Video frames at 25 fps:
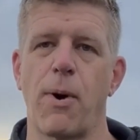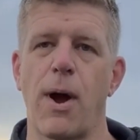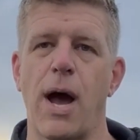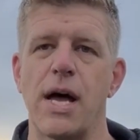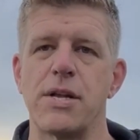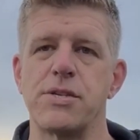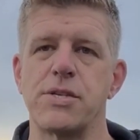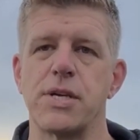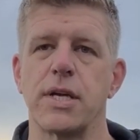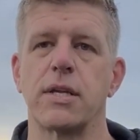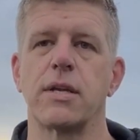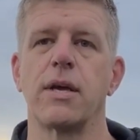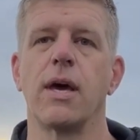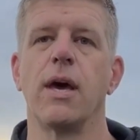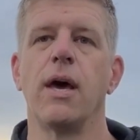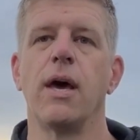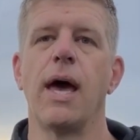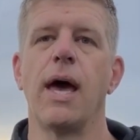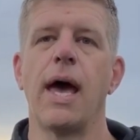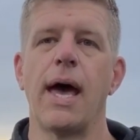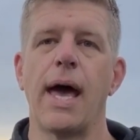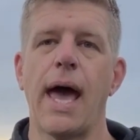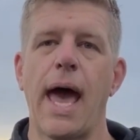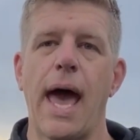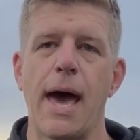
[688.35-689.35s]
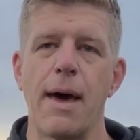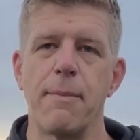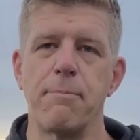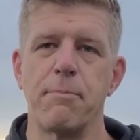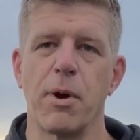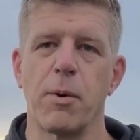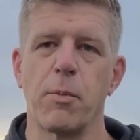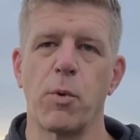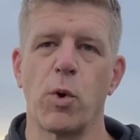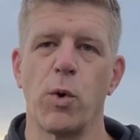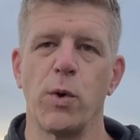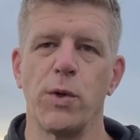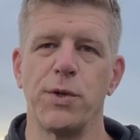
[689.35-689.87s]
project at
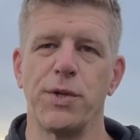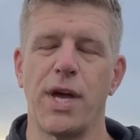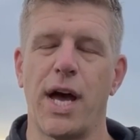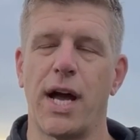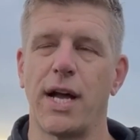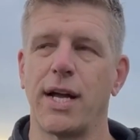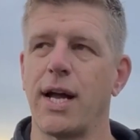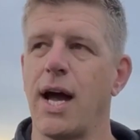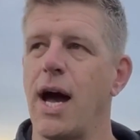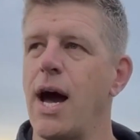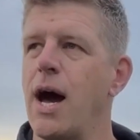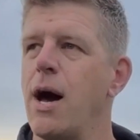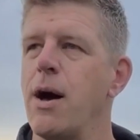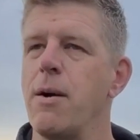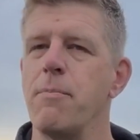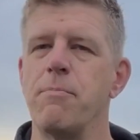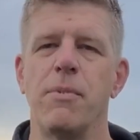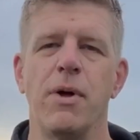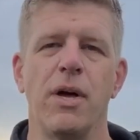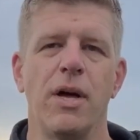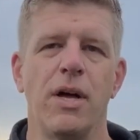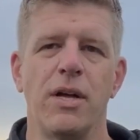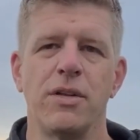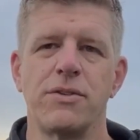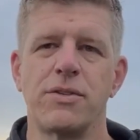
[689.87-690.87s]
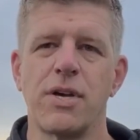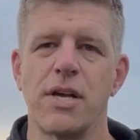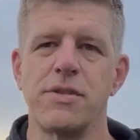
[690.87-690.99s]
BimmerWorld.com.